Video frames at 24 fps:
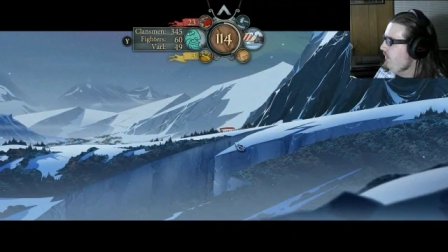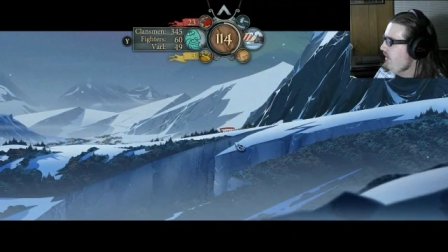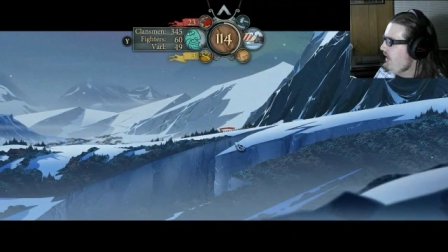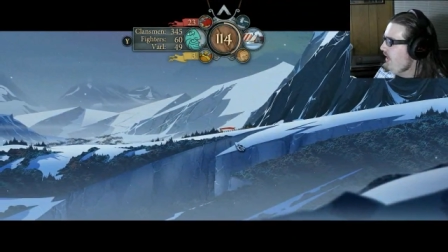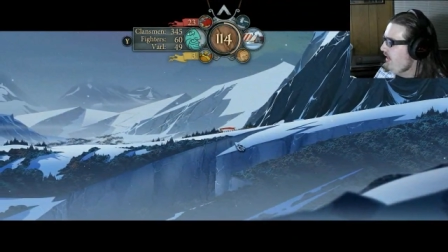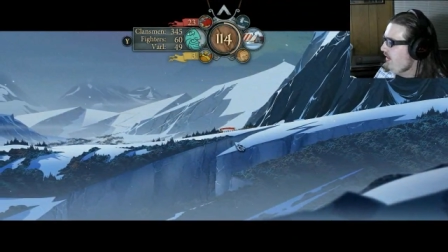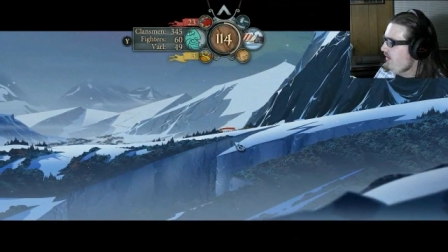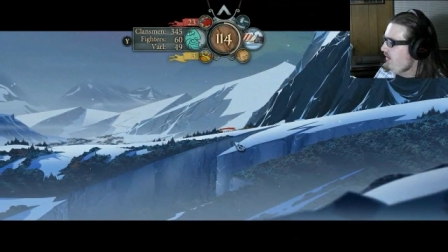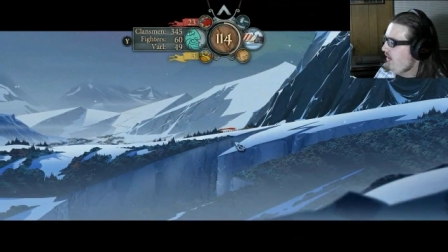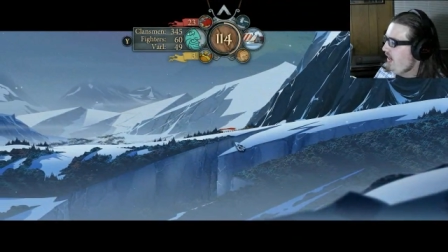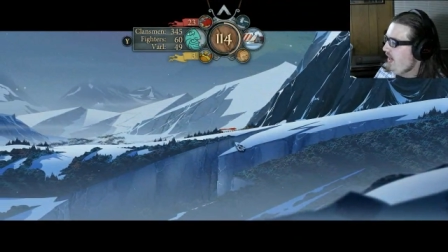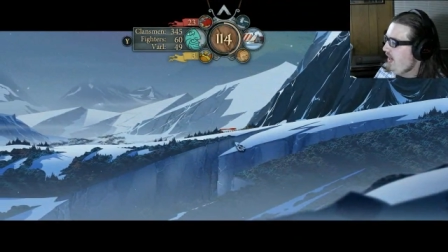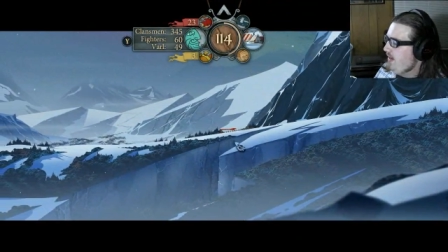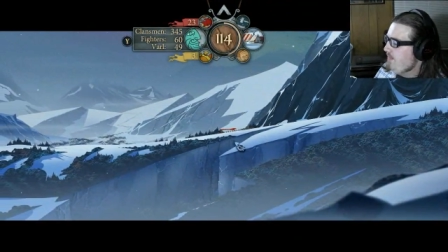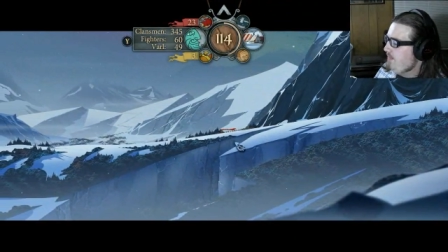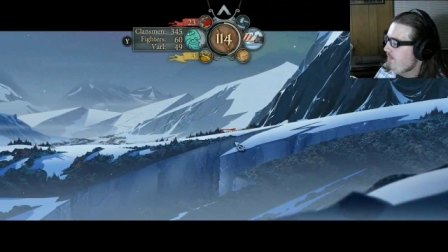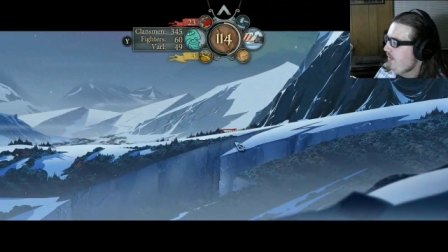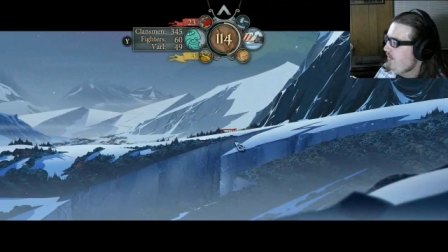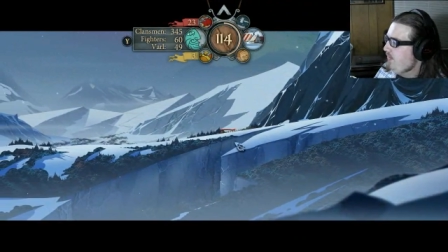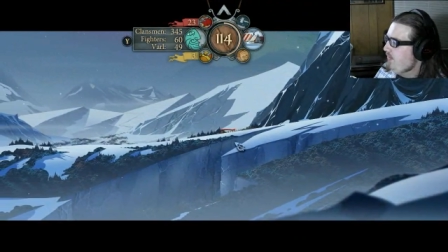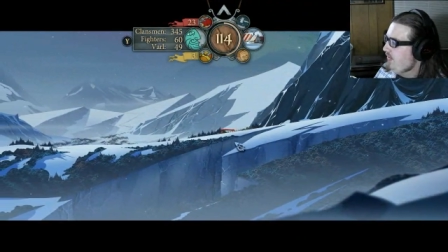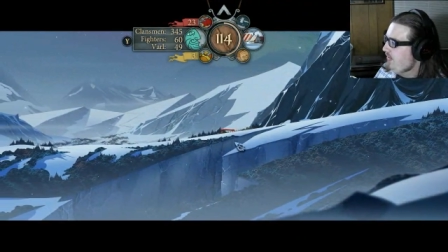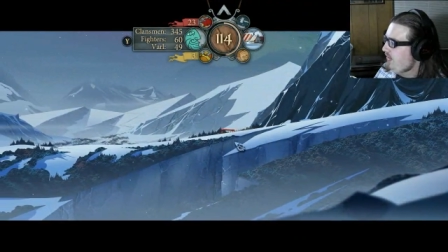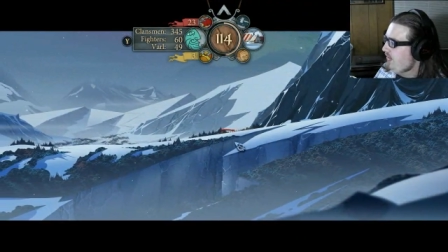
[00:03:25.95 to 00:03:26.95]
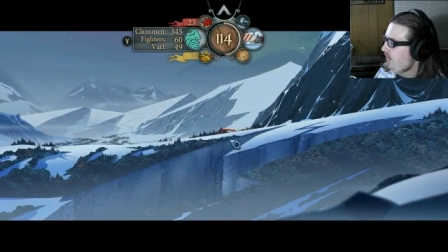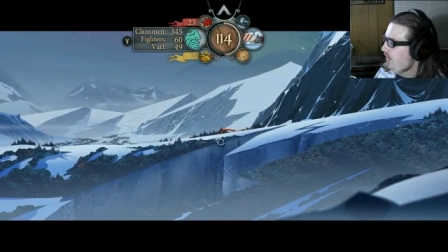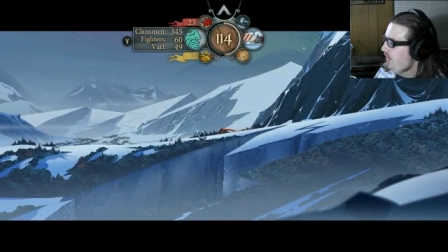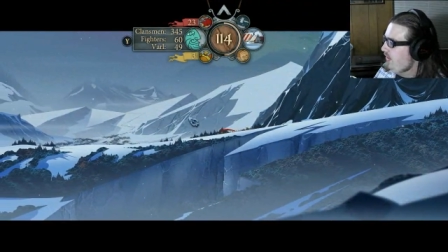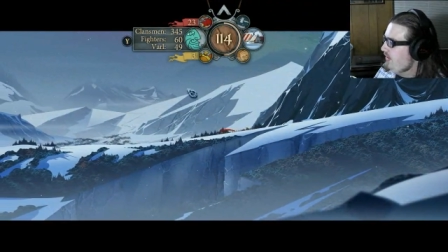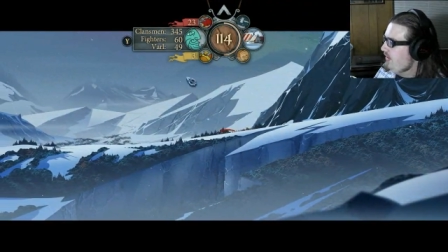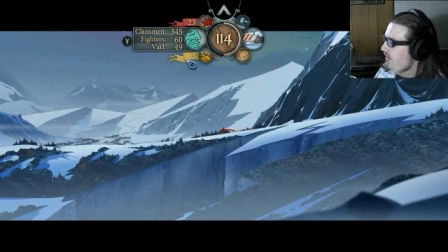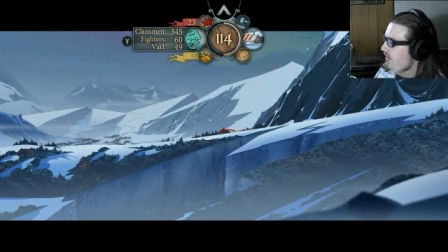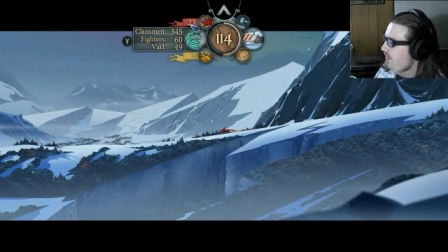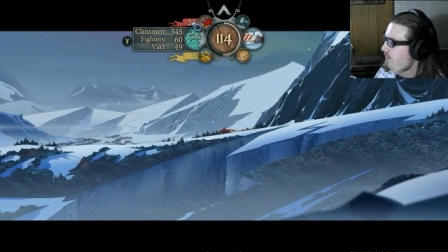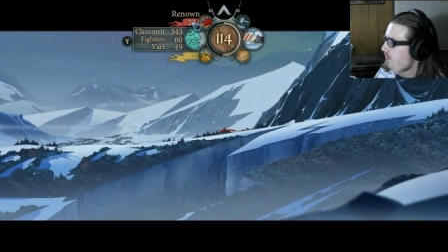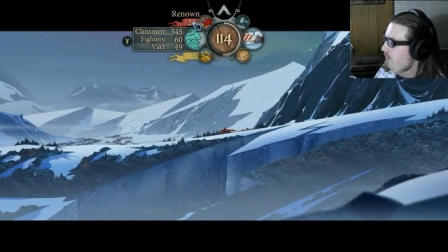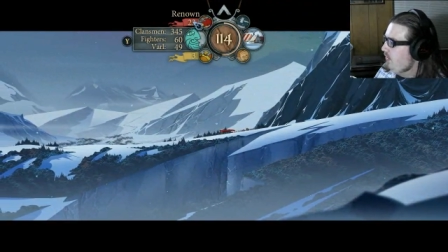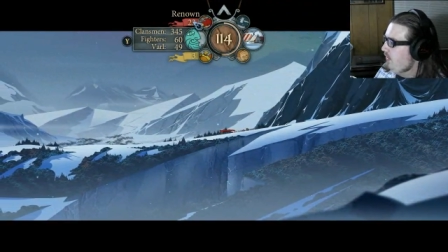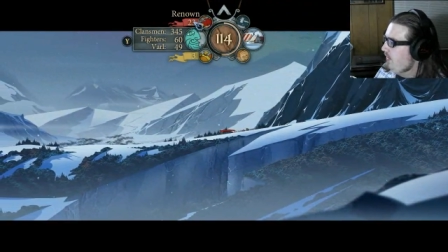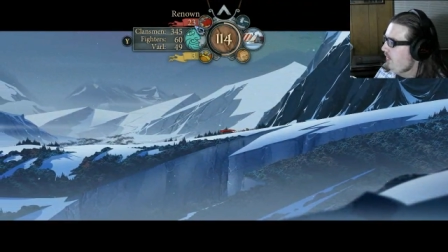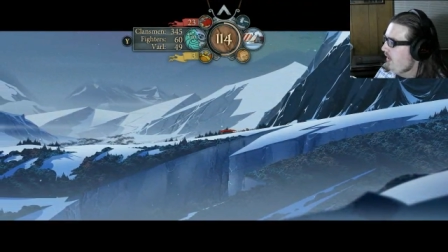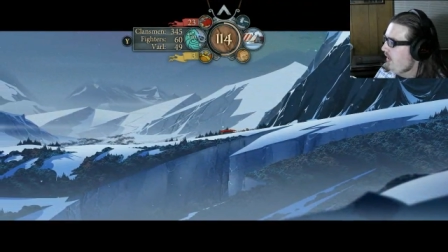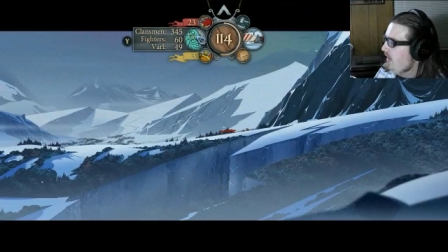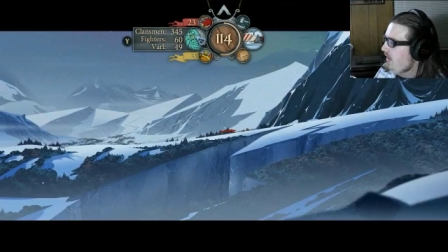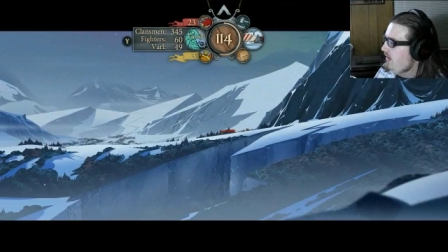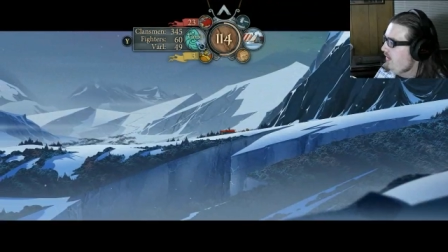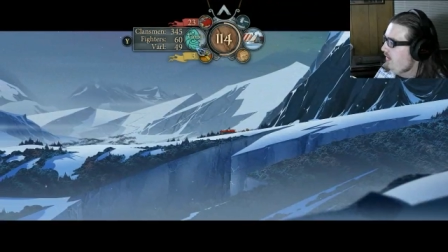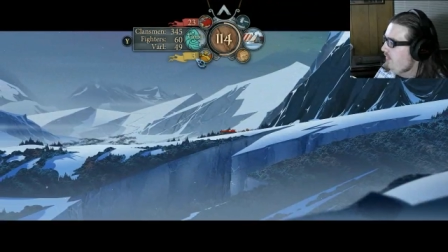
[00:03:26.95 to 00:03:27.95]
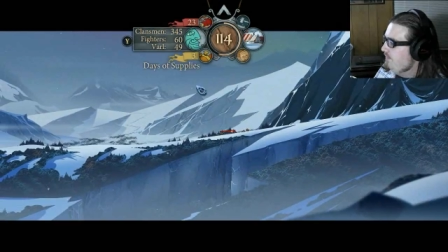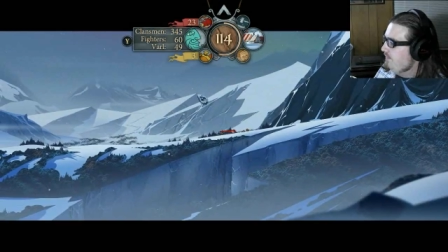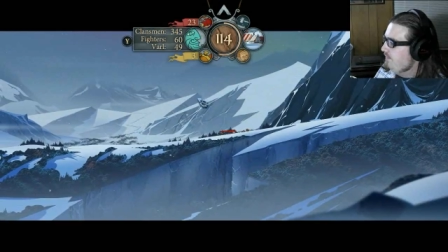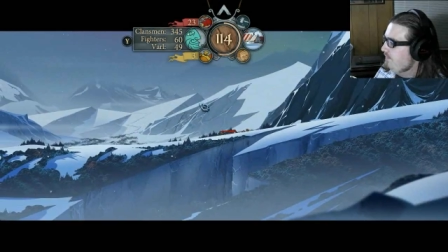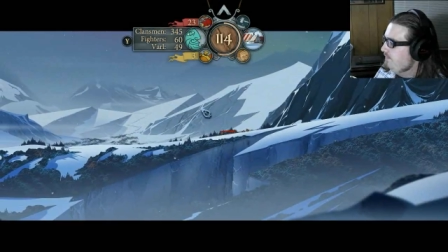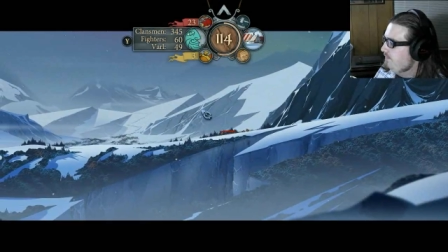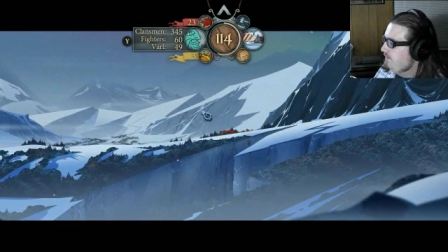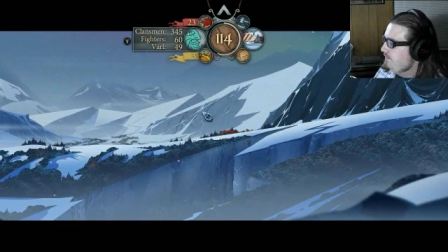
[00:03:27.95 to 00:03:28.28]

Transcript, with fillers: We're not great, but we're good in morale.